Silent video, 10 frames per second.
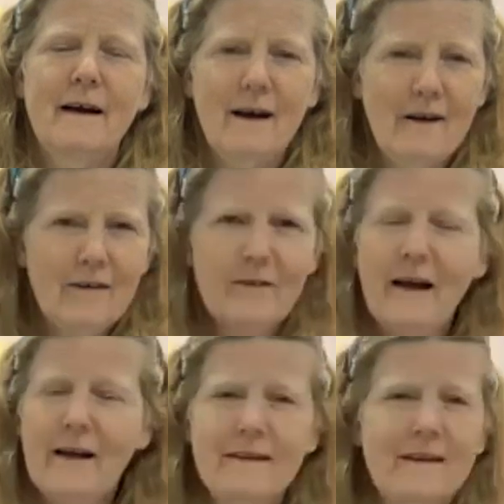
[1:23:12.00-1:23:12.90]
Oh,
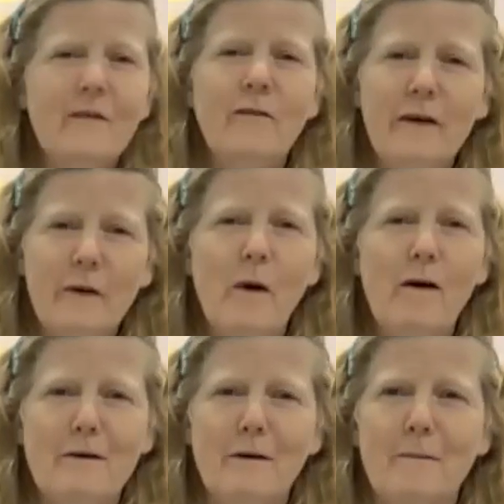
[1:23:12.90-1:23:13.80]
you're very
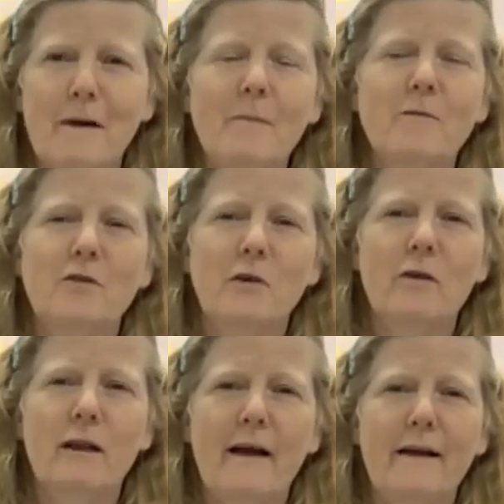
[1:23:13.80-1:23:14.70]
welcome. I'm so
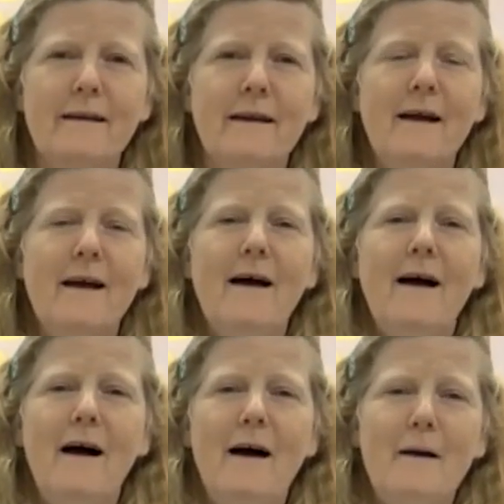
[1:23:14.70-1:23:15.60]
glad.
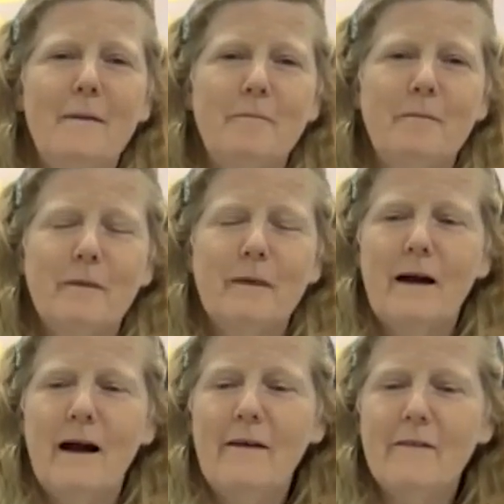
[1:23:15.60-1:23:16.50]

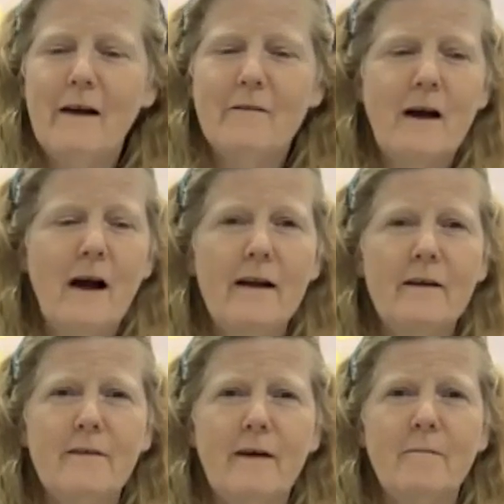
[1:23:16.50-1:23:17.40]
I've kind
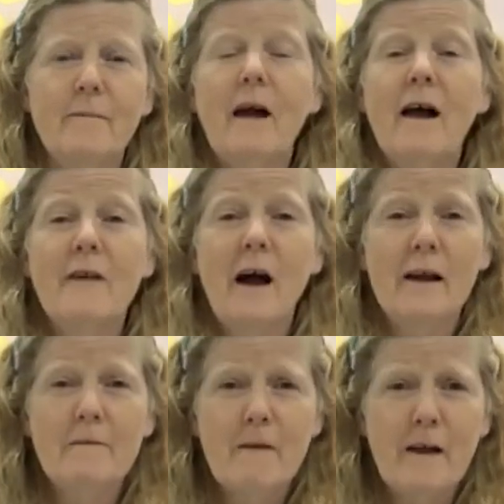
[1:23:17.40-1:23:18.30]
of
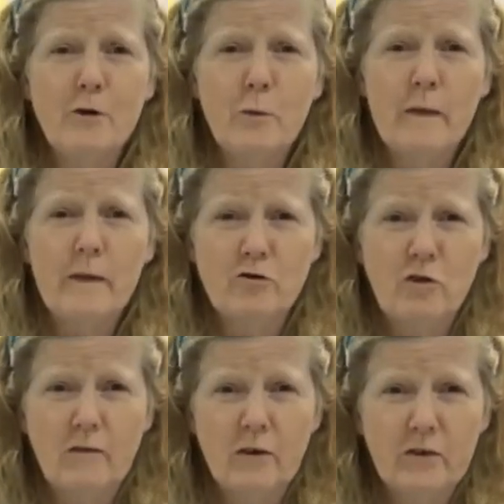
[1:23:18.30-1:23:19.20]
fed you with a
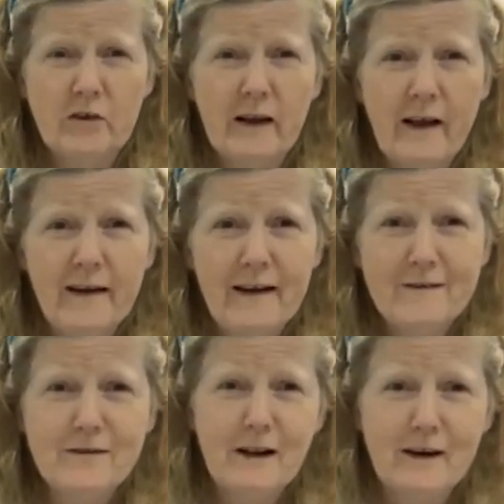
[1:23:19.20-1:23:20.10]
shovel today
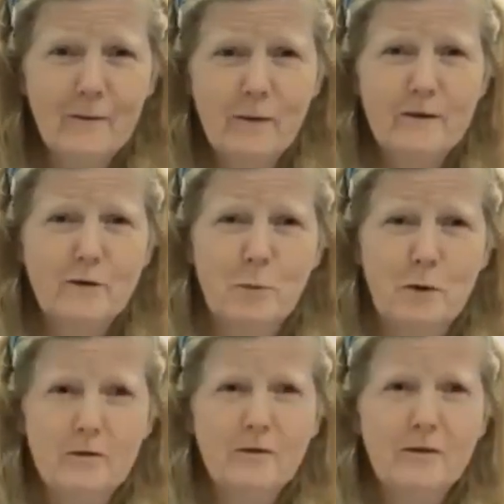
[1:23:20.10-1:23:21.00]
instead of with a
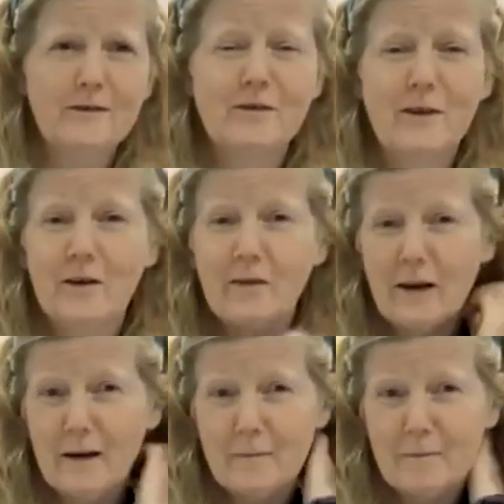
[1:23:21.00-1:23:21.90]
spoon.
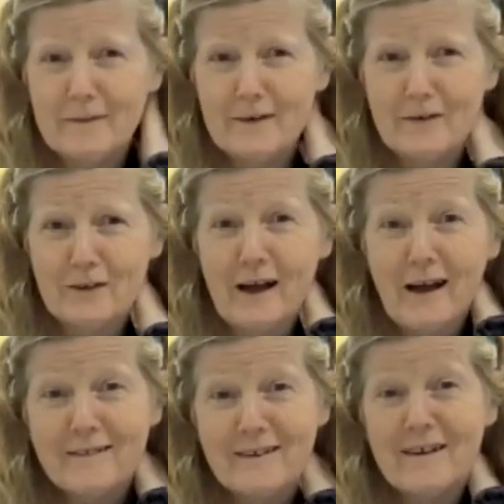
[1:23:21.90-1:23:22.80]
So there's a
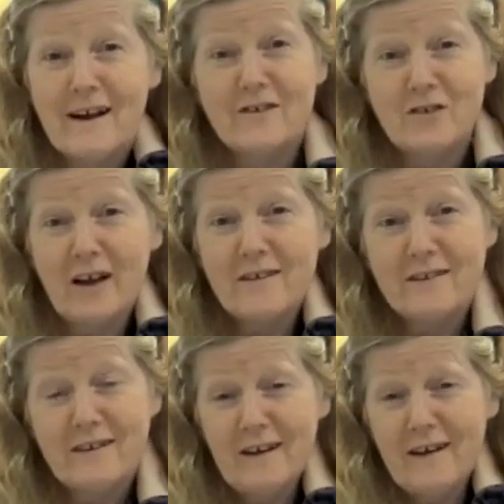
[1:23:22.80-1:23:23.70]
lot to
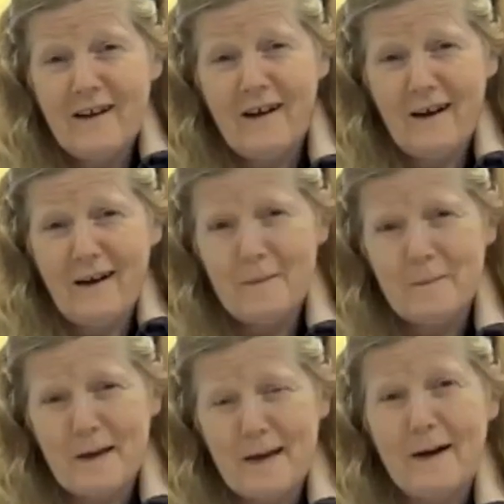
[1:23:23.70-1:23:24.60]
digest.
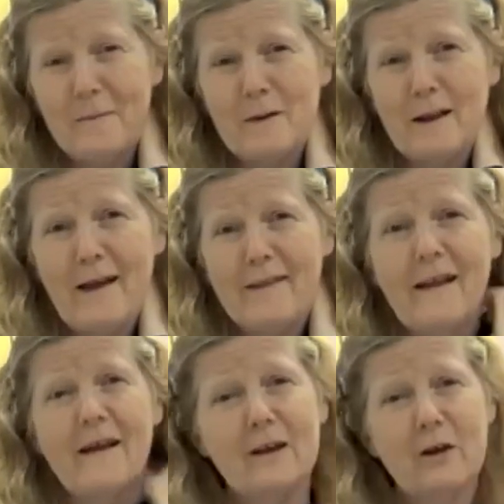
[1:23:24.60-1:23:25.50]
And I'm glad
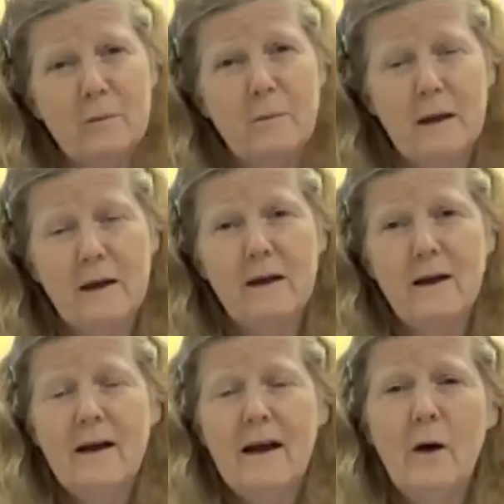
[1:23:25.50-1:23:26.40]
that it could be
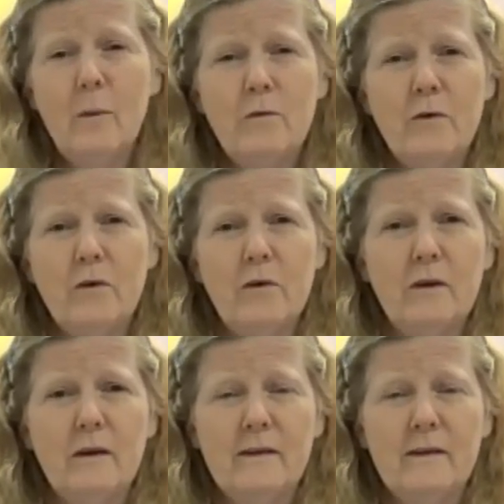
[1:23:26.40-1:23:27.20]
helpful.